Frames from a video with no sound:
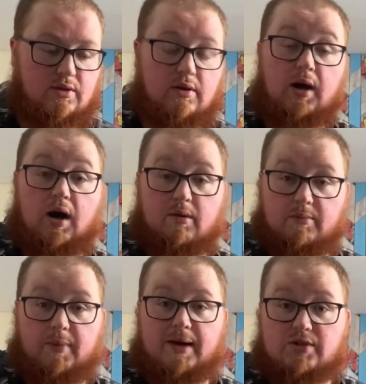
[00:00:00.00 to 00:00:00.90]
I'm
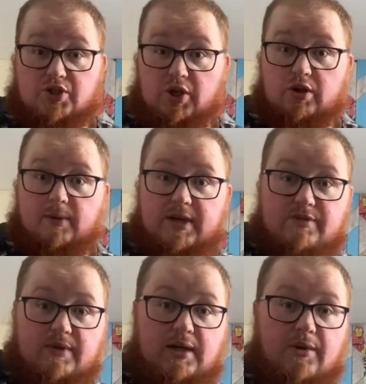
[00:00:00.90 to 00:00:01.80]
about to show you in this
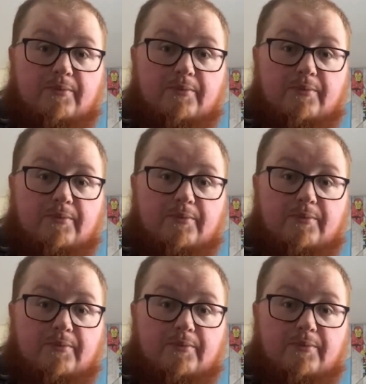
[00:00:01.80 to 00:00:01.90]
video.